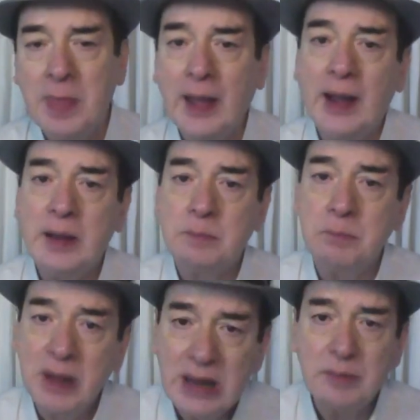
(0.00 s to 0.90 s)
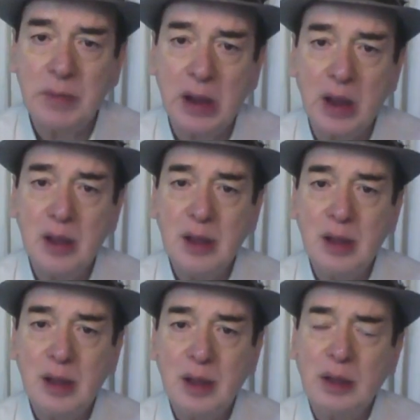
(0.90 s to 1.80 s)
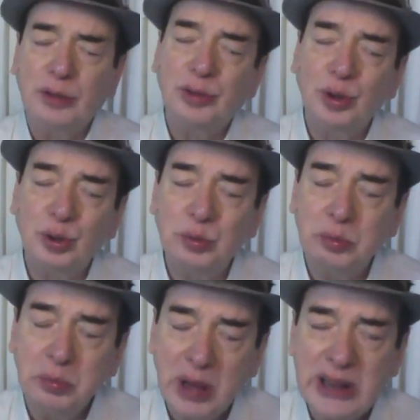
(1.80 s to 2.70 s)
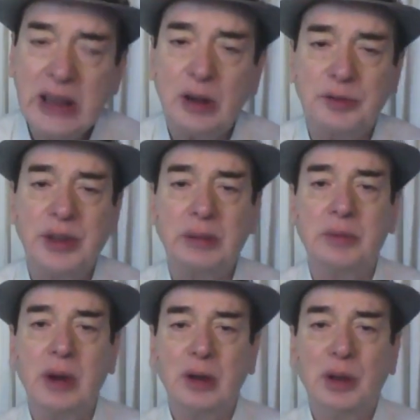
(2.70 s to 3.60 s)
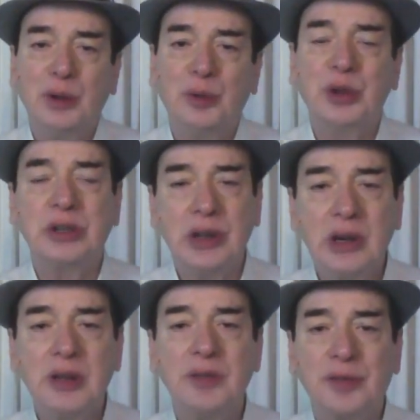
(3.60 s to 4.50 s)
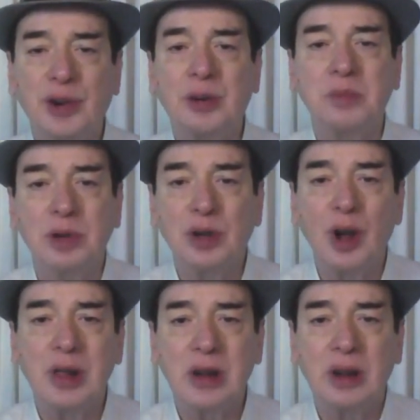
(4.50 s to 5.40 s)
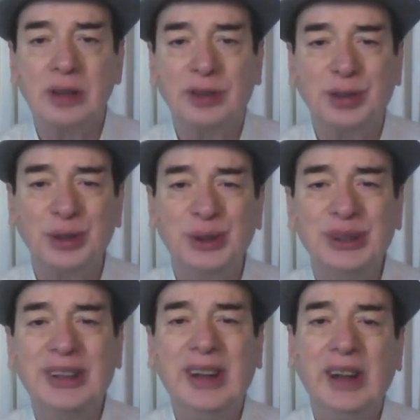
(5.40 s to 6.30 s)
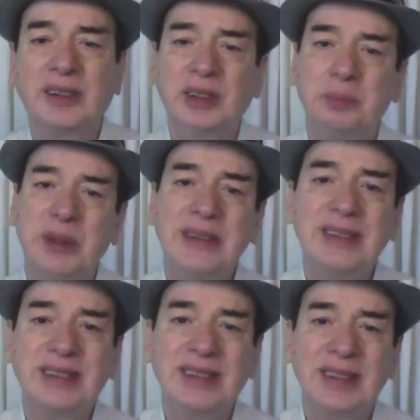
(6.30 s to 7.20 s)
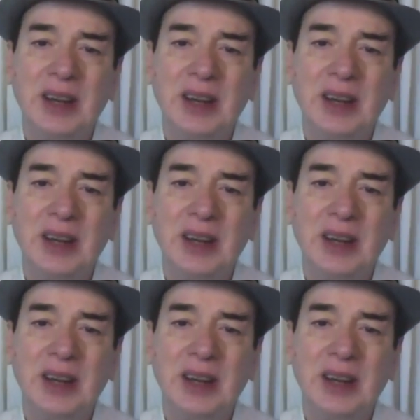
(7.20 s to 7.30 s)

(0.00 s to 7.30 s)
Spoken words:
And believe me, so many of them would turn from tolerance to acceptance.